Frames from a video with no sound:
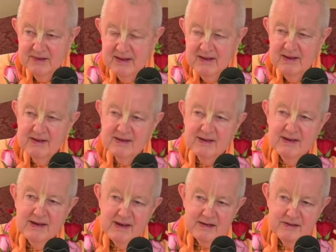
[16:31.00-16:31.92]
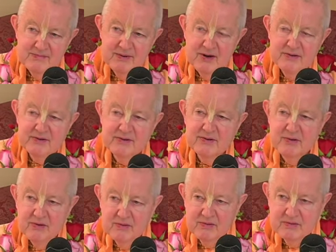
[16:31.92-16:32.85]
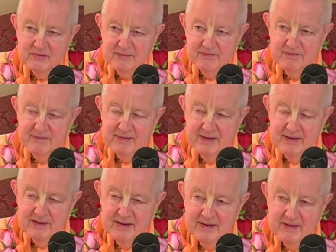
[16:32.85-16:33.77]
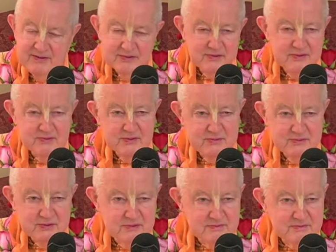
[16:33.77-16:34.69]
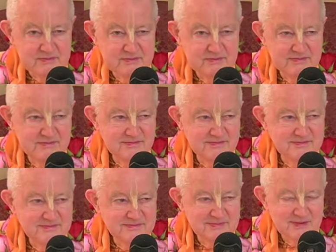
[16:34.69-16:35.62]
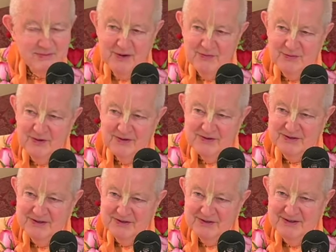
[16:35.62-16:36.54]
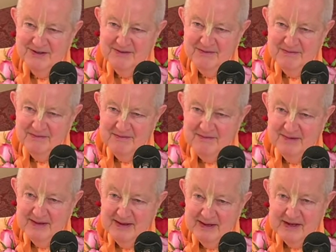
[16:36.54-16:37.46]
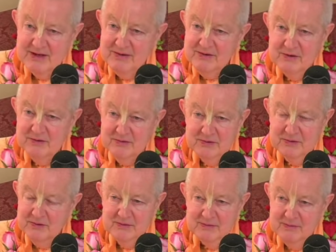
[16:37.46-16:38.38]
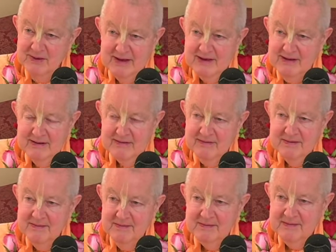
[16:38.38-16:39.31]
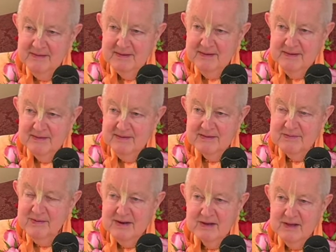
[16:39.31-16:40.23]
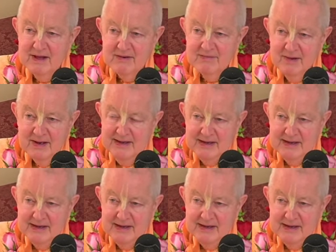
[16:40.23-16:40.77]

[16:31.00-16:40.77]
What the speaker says: Connect the part to the whole, zoom, zoom, zoom. It's very functional. You may spend a lot of money